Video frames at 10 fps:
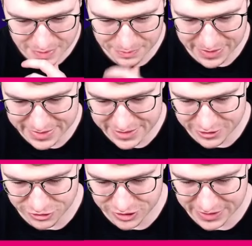man, this is
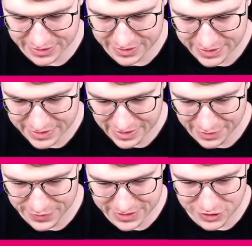interesting. I
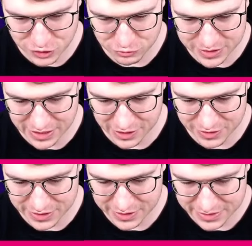feel like the
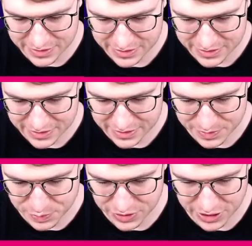cooldown is
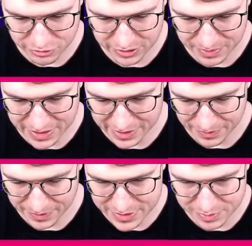pretty quick, man.
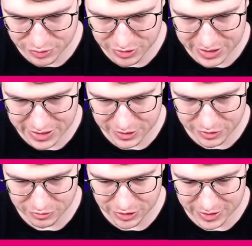It's a pretty quick
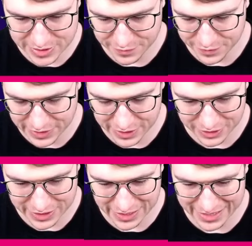cooldown, as I feel like.
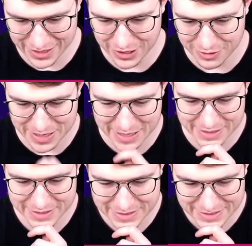Okay, I don't know, man.
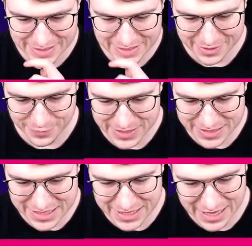The thing is,
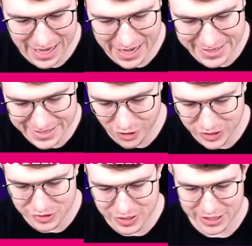like, I didn't know
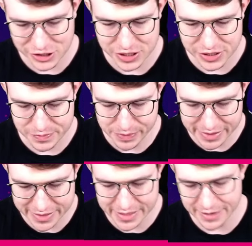that you can actually split
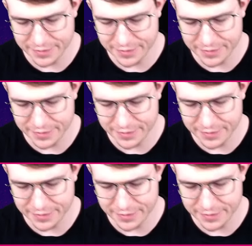it. Like,